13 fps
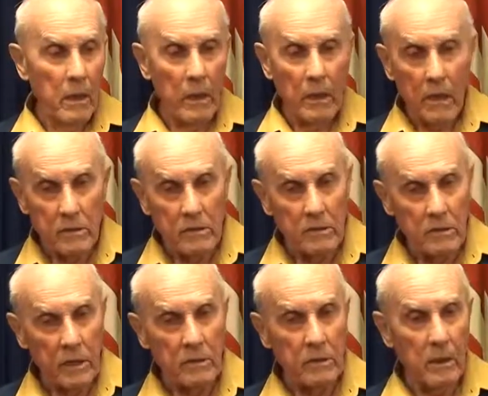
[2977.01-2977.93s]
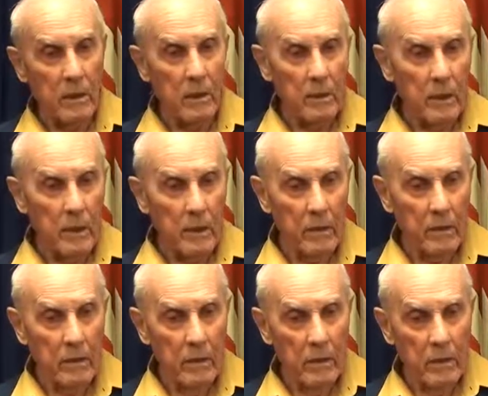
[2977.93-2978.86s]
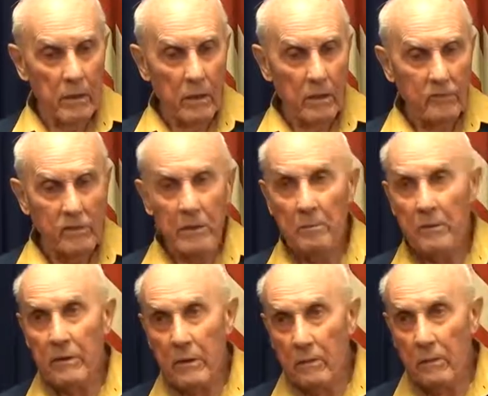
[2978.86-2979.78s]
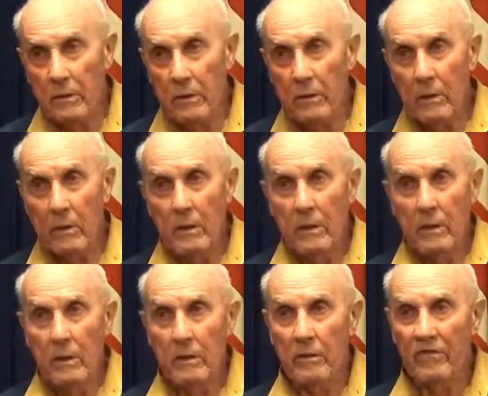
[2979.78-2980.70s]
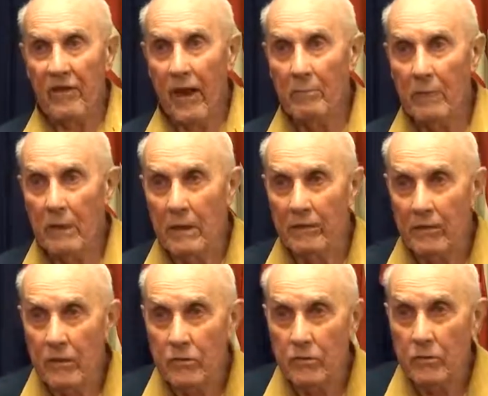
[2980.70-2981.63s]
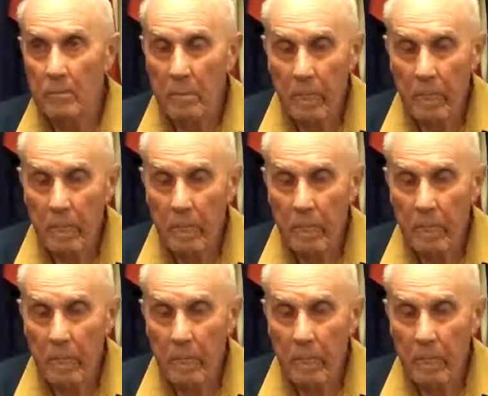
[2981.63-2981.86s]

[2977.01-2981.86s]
and I sent a letter of sympathy with the family of each.